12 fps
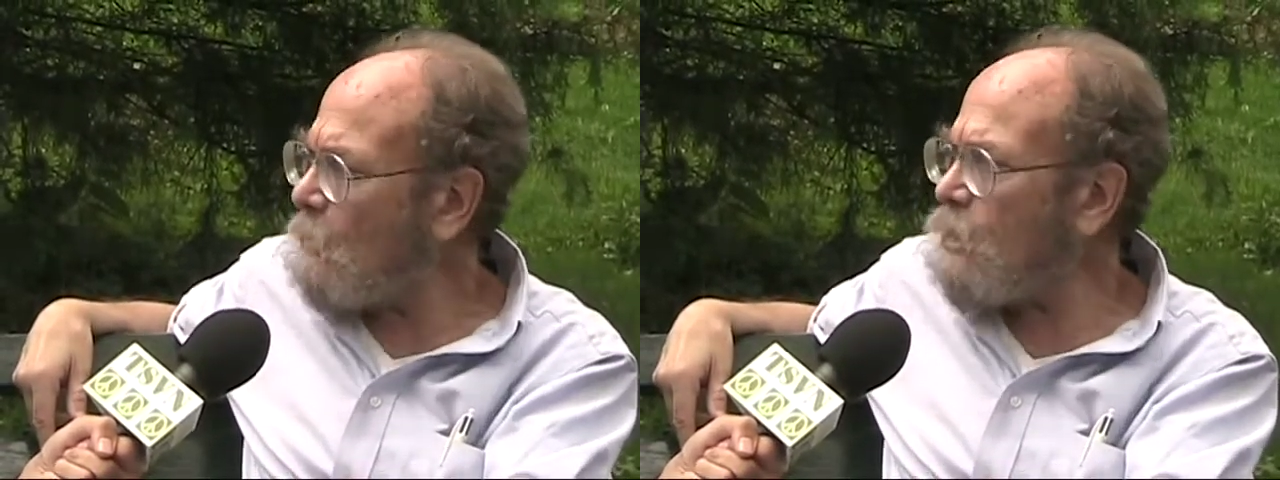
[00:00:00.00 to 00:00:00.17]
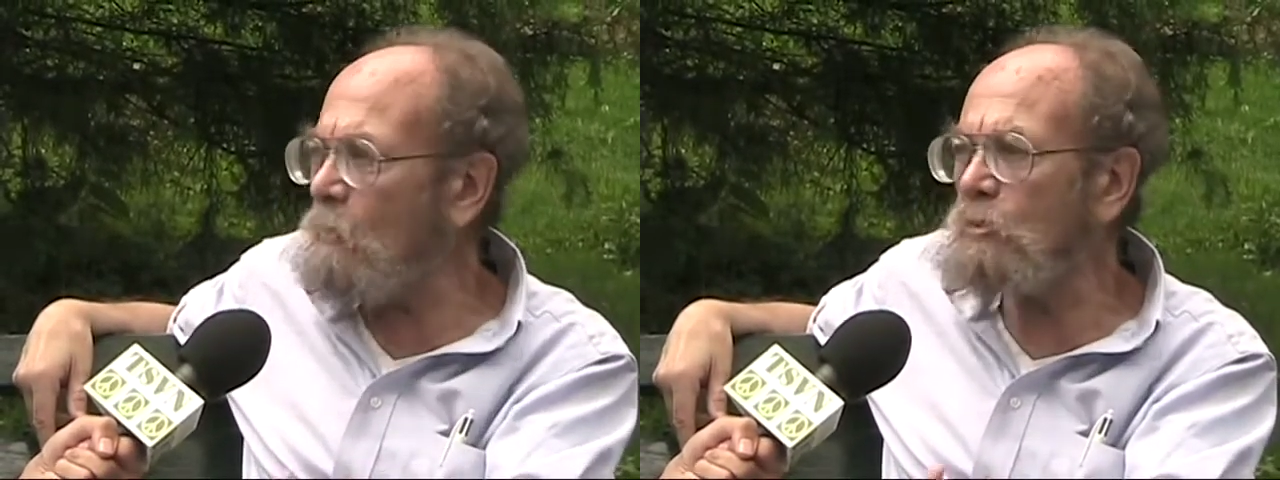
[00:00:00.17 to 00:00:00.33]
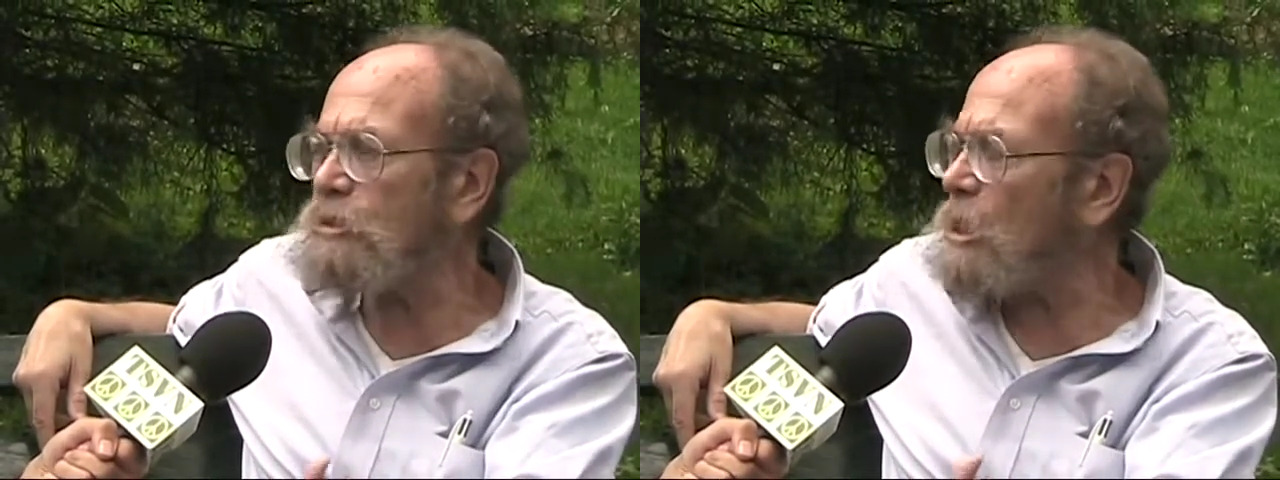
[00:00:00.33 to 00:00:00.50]

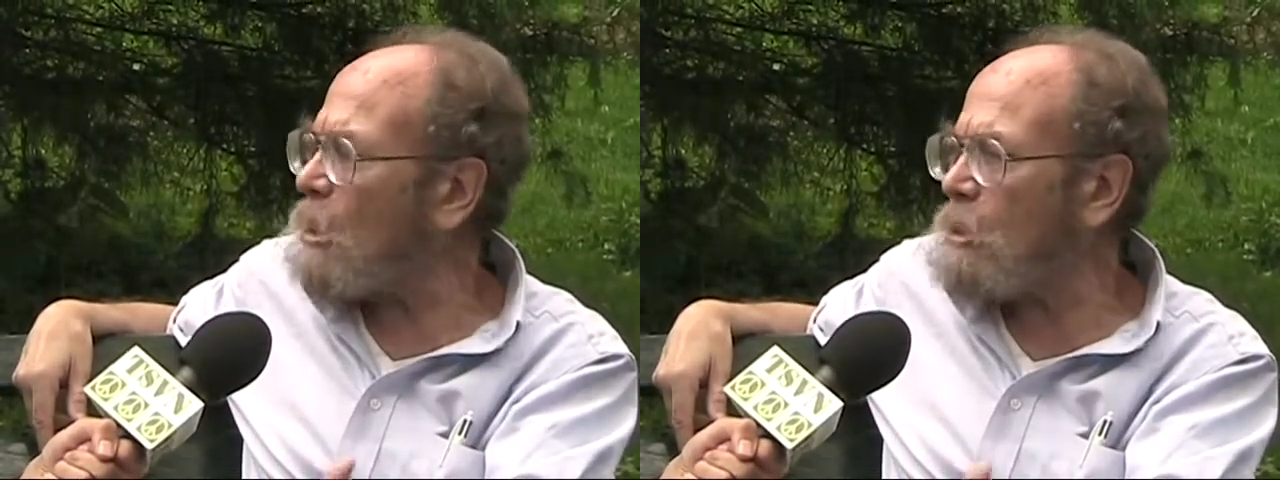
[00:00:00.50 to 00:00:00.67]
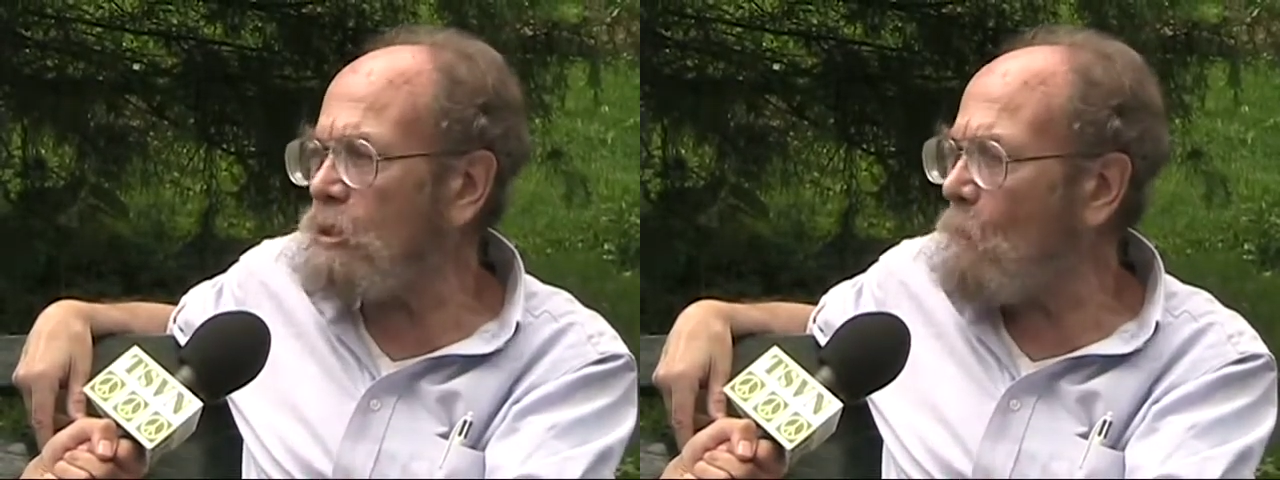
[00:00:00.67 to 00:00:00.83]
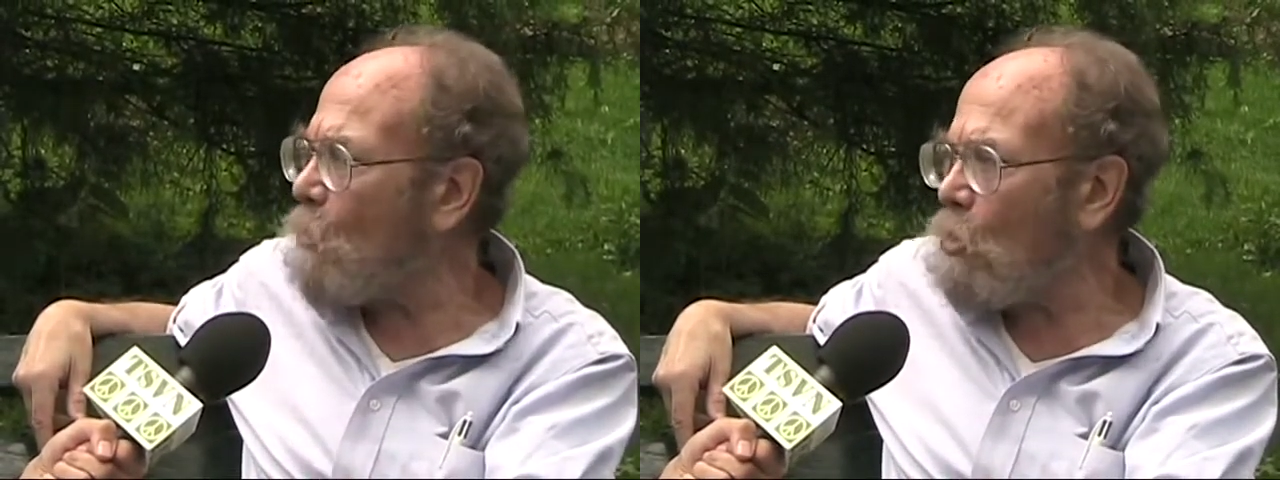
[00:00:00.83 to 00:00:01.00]
they were
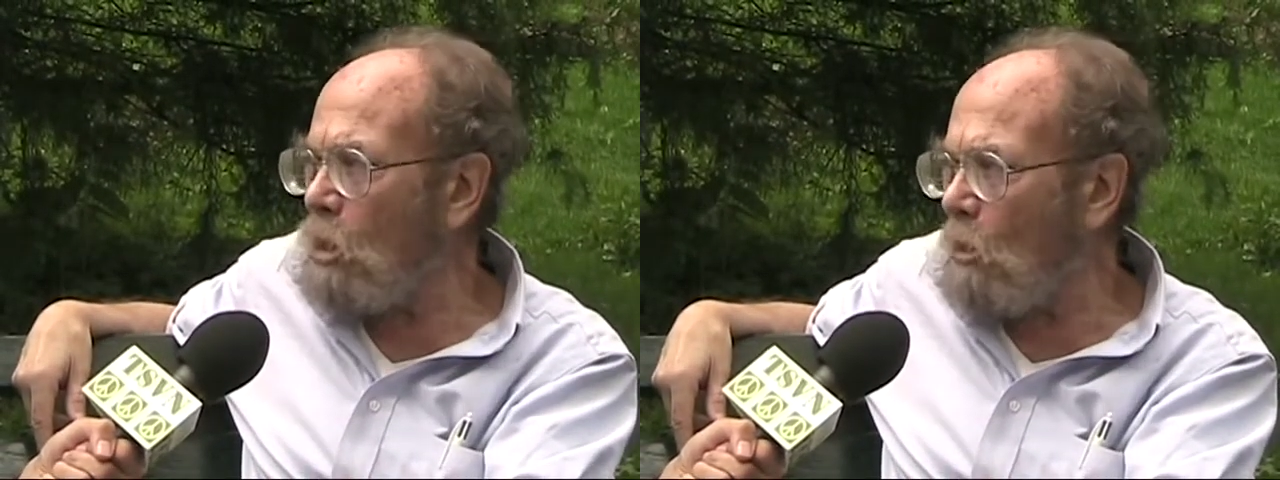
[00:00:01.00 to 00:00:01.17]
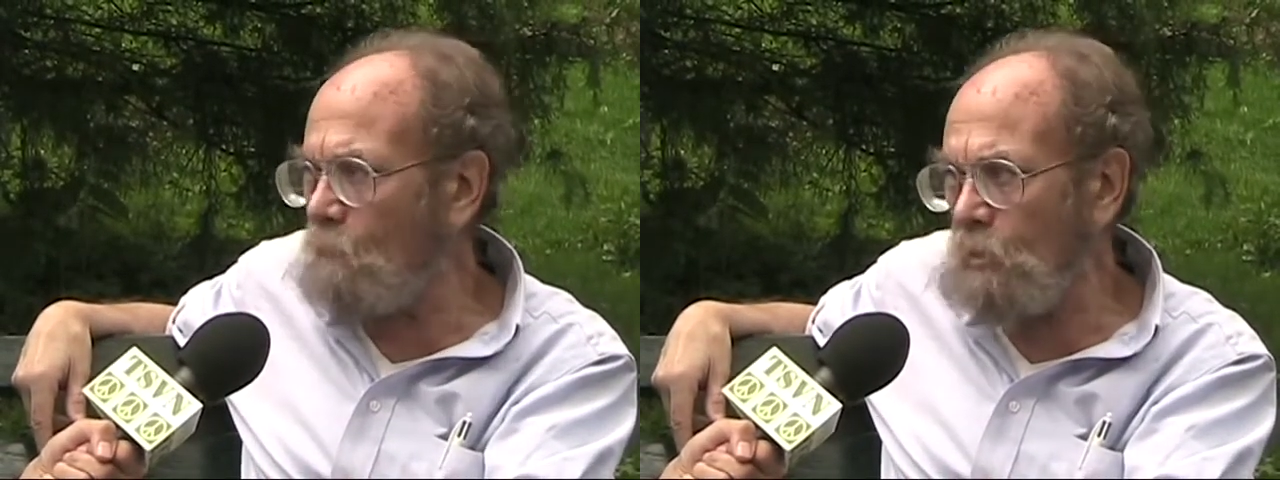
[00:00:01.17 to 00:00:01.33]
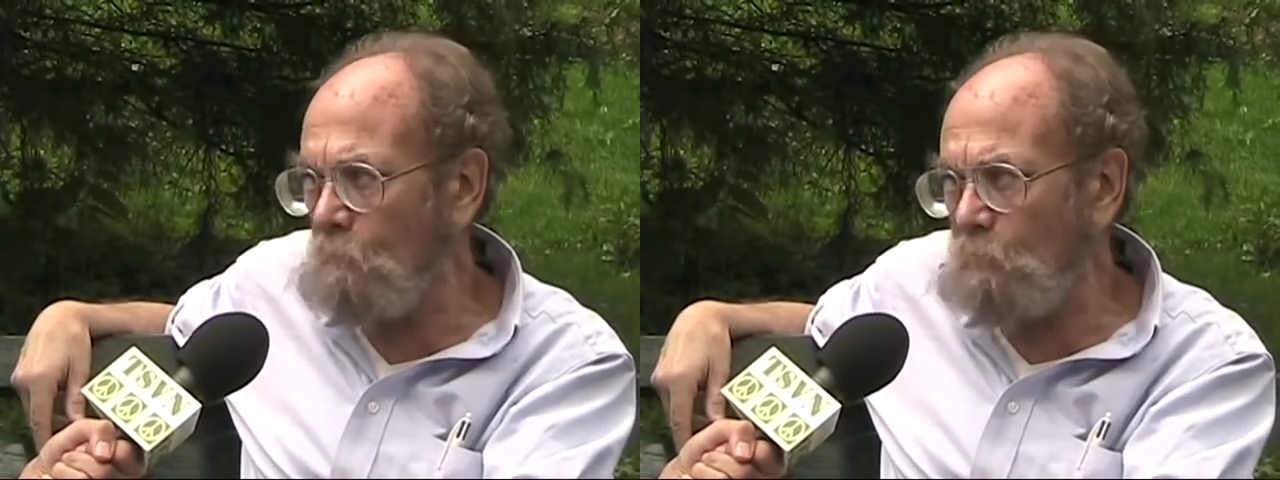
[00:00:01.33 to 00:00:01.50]
selling them all
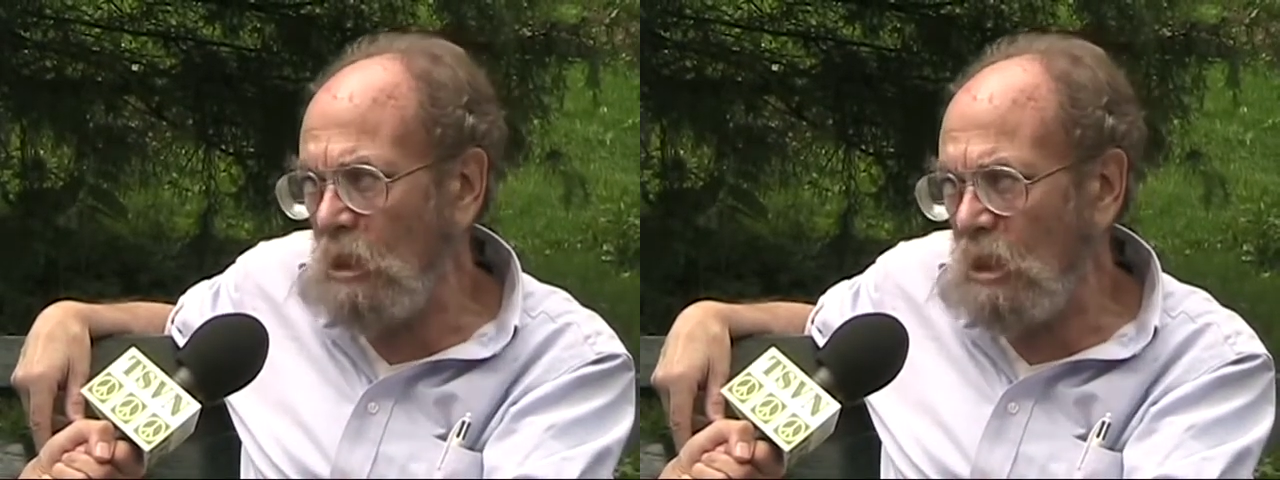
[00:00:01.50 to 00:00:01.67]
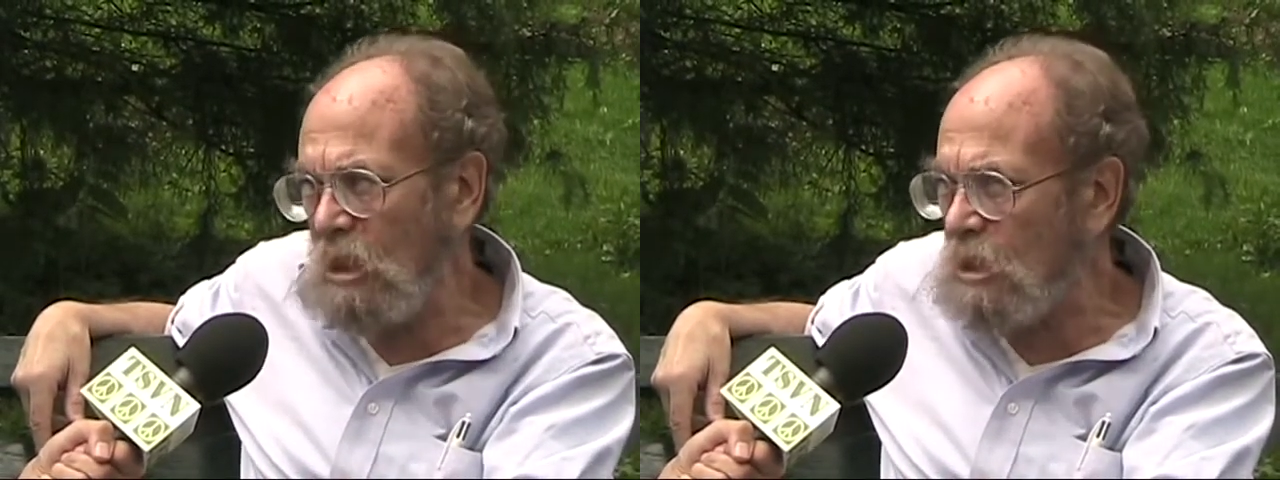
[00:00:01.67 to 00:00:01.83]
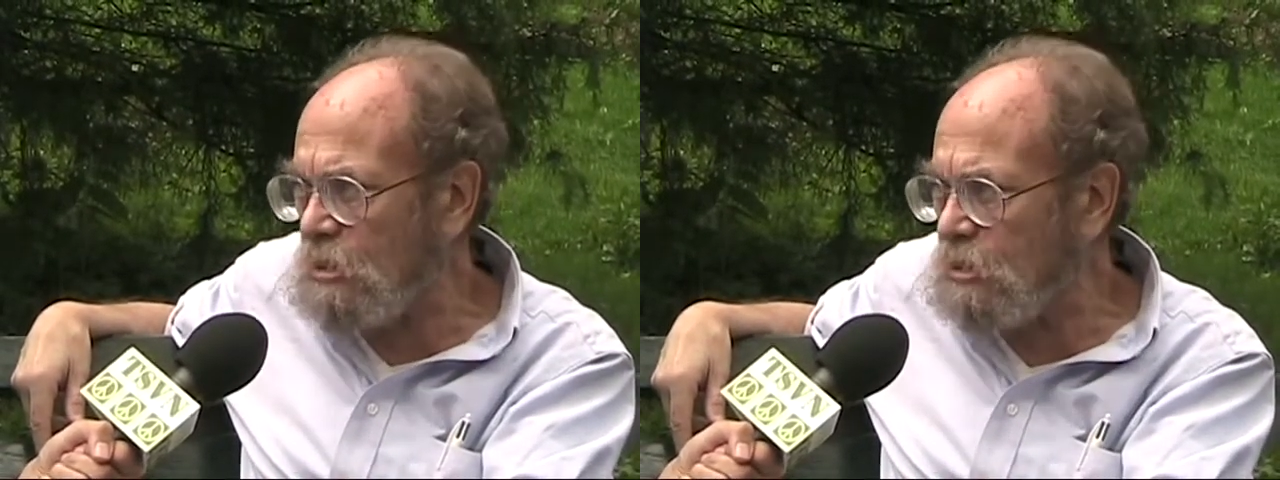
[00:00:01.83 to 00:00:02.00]
over the
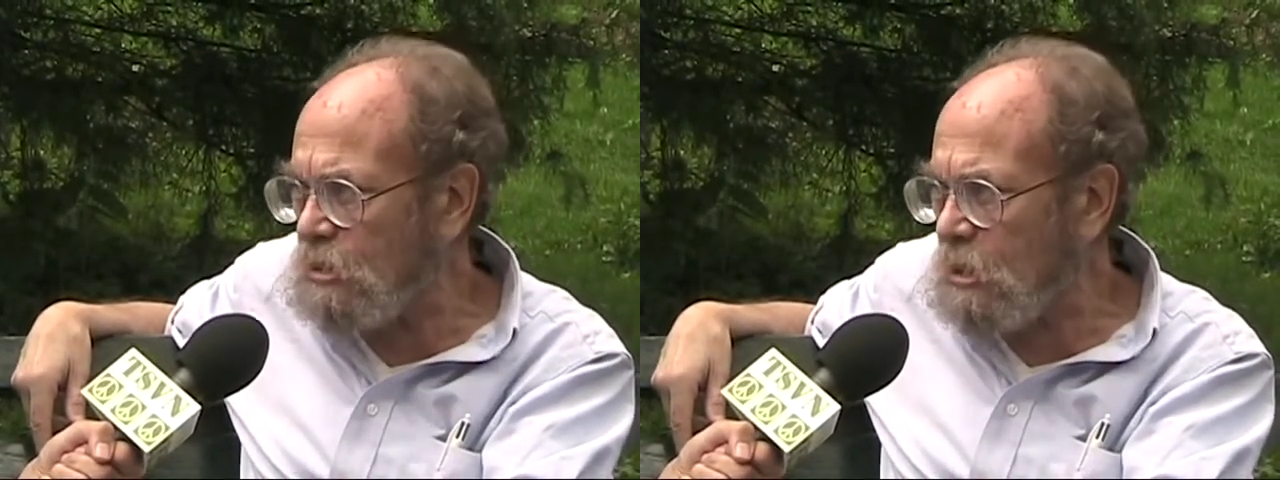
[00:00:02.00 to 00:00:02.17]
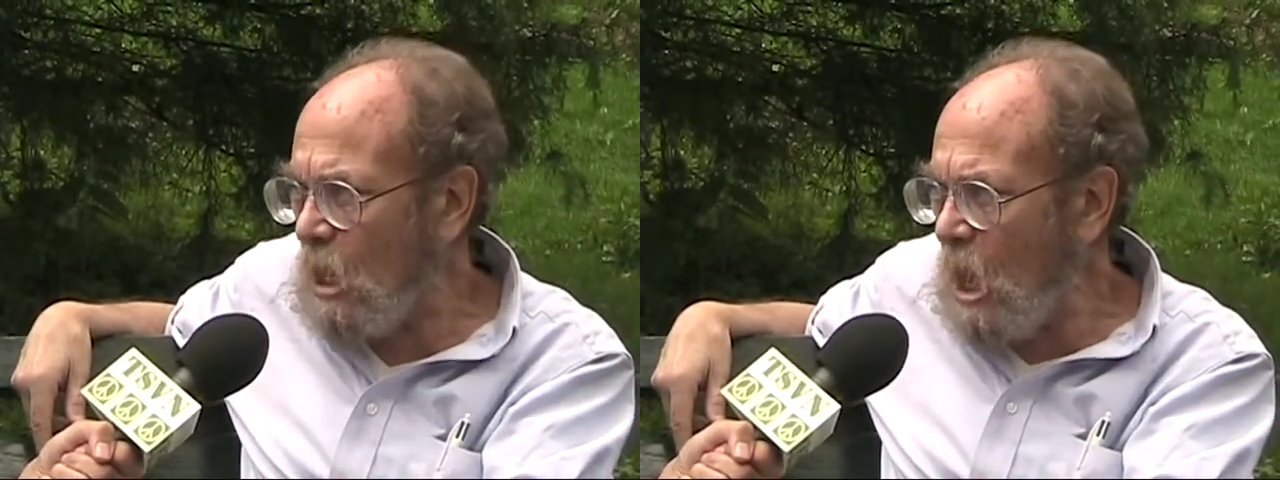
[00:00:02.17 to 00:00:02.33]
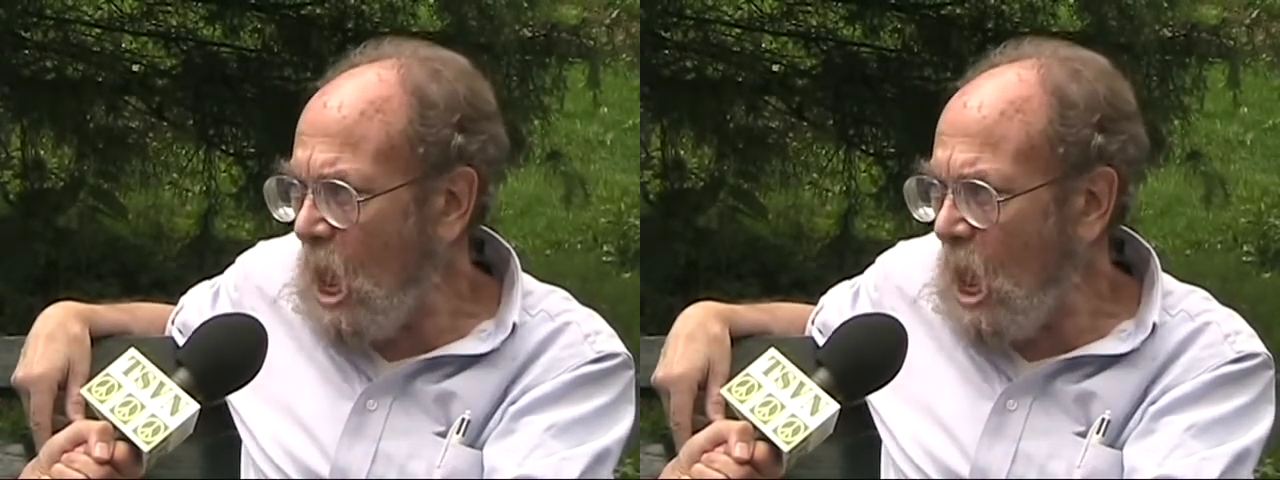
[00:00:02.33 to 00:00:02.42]
Middle East.